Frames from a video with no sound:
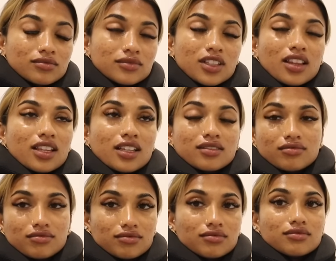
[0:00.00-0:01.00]
Not that
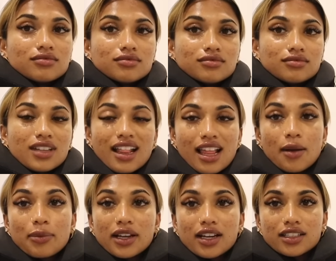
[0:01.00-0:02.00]
that's
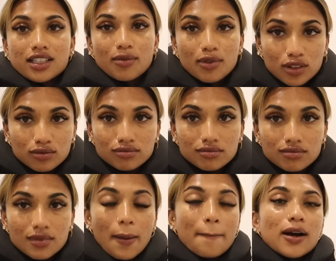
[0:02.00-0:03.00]
happening anytime soon,
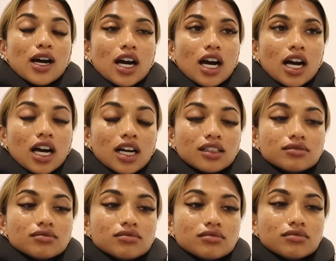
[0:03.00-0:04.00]
but
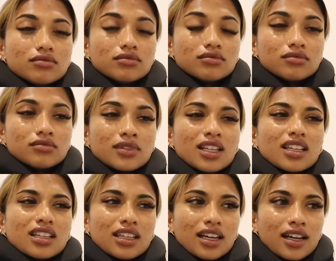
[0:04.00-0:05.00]

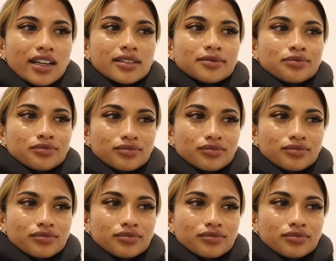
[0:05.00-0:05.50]
yeah.